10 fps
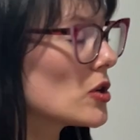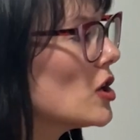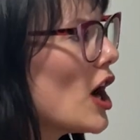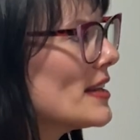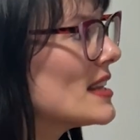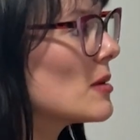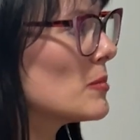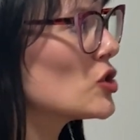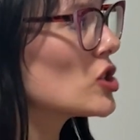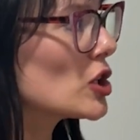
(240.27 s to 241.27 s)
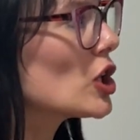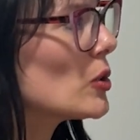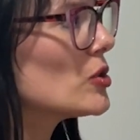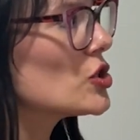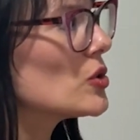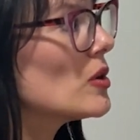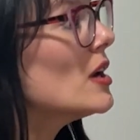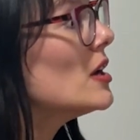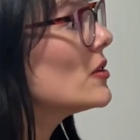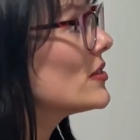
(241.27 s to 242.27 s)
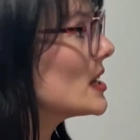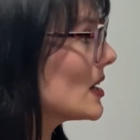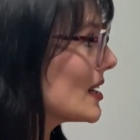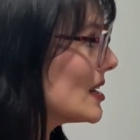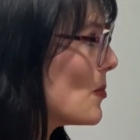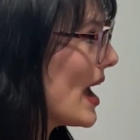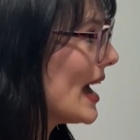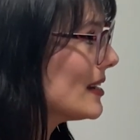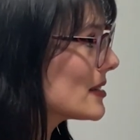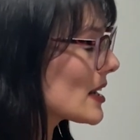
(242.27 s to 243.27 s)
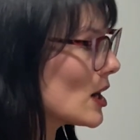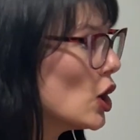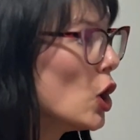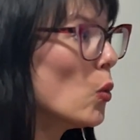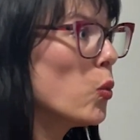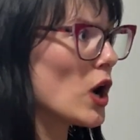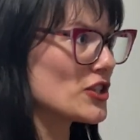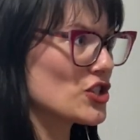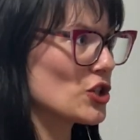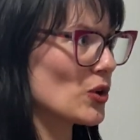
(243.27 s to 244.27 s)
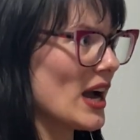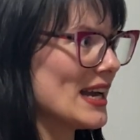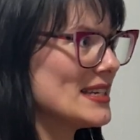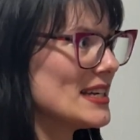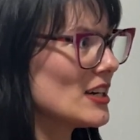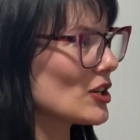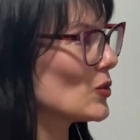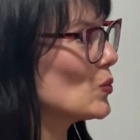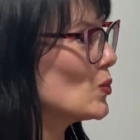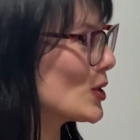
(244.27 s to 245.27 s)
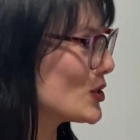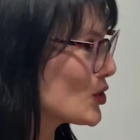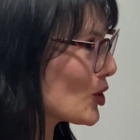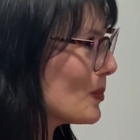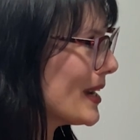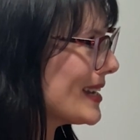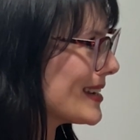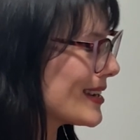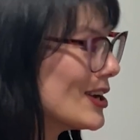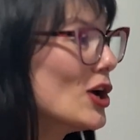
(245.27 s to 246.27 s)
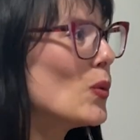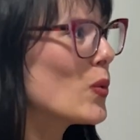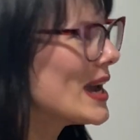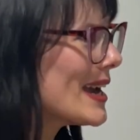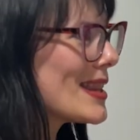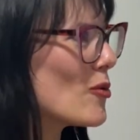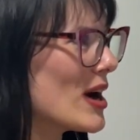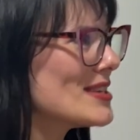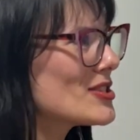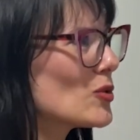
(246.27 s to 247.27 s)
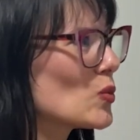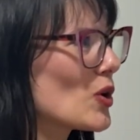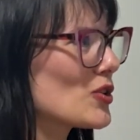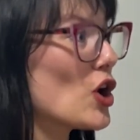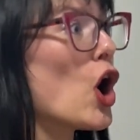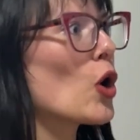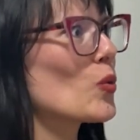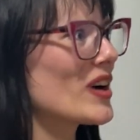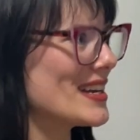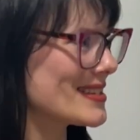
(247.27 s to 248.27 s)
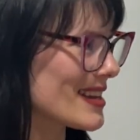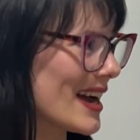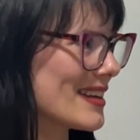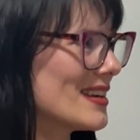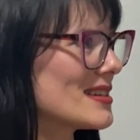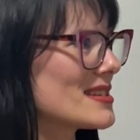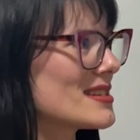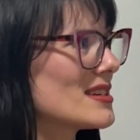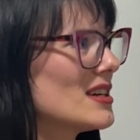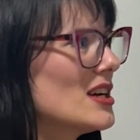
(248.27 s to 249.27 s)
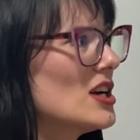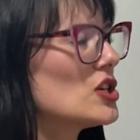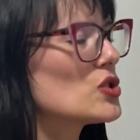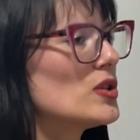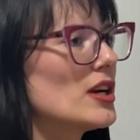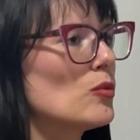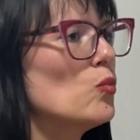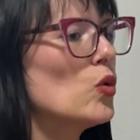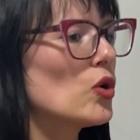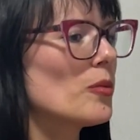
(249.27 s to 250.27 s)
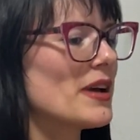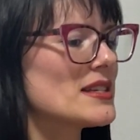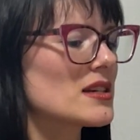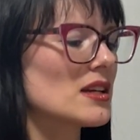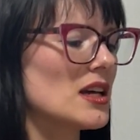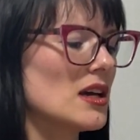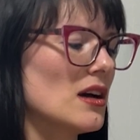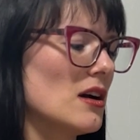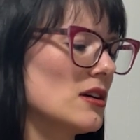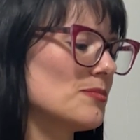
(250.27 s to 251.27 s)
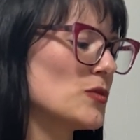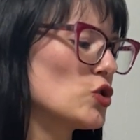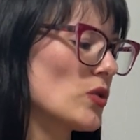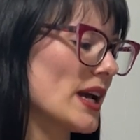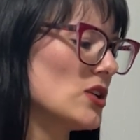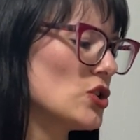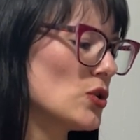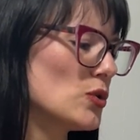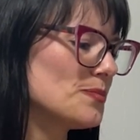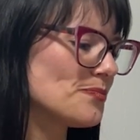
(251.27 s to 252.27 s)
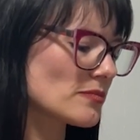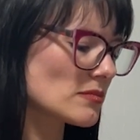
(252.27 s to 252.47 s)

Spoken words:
are not that much encouraged to think independently. What's your idea? What's your opinion? We in the Western world are raised like this. So they're more basically trained to,